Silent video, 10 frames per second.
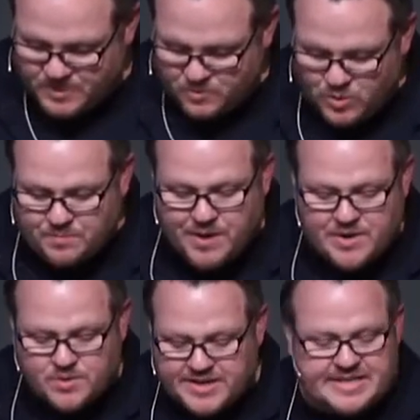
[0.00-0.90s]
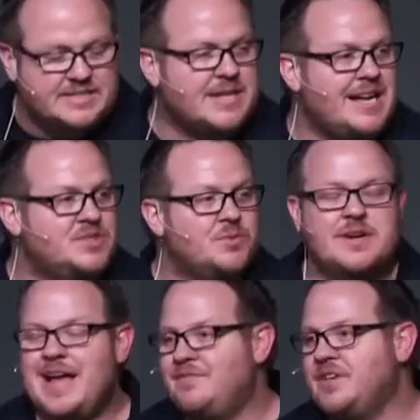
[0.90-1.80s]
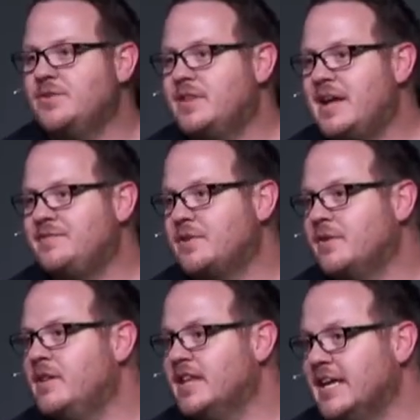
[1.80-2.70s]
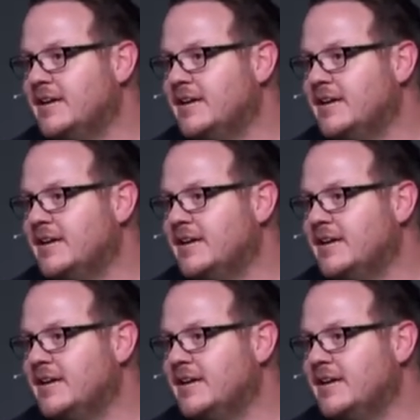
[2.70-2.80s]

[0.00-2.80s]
What priority does God's word have in your life currently?